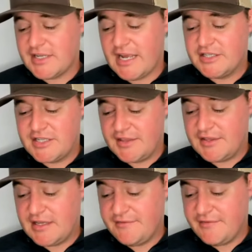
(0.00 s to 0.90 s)
I just think the
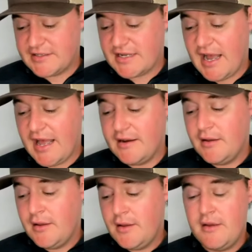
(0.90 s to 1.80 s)
defense got
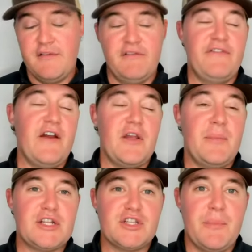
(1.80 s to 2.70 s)
very
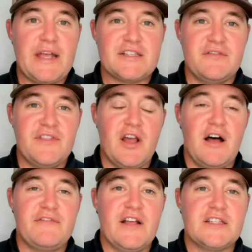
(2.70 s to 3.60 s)
much the best of the
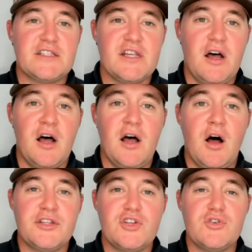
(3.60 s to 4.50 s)
offense uh,
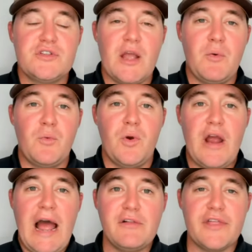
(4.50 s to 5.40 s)
on Tuesday when we were
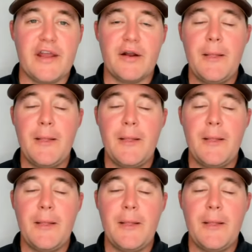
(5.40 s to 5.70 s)
out there.